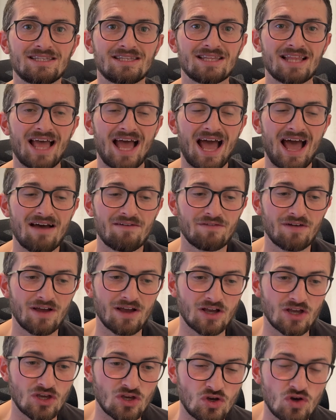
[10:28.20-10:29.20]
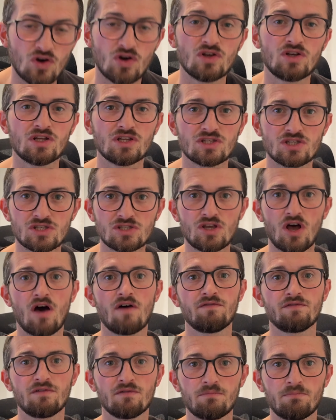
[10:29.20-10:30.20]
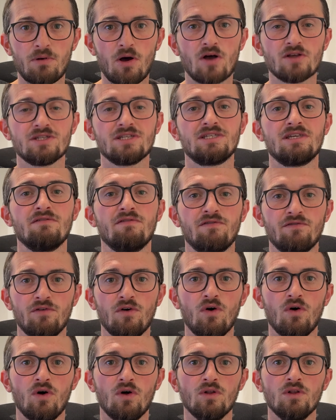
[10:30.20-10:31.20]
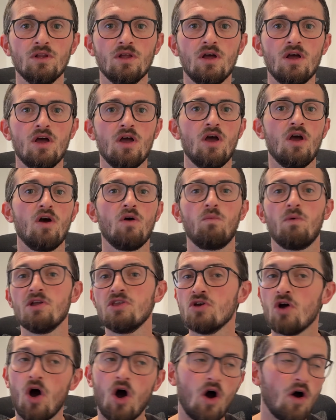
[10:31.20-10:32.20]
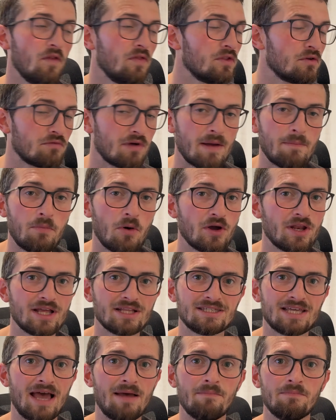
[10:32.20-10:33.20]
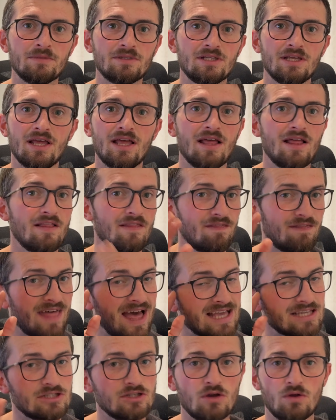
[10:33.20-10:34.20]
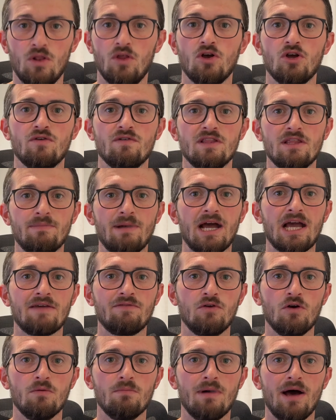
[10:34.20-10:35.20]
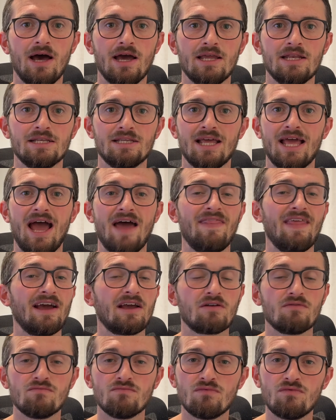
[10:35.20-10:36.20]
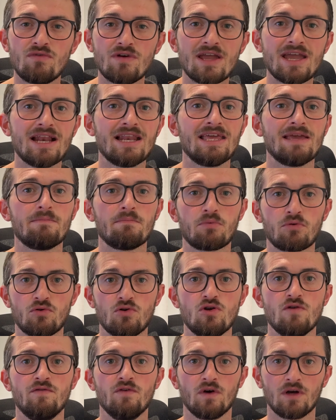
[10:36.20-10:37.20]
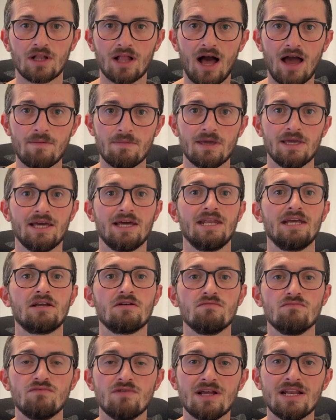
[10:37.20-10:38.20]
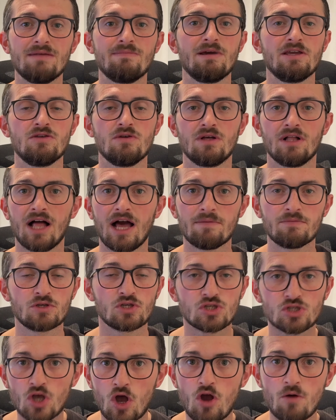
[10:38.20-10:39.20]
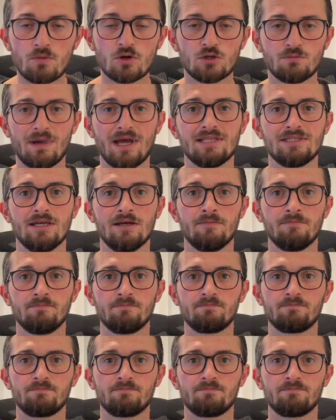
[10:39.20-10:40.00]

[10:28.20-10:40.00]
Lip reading: have a good, soft, positive fall, when you're on the red point attempt, that's no longer in the back of your mind, and that can really improve your climbing, and it can really make you climb so much better.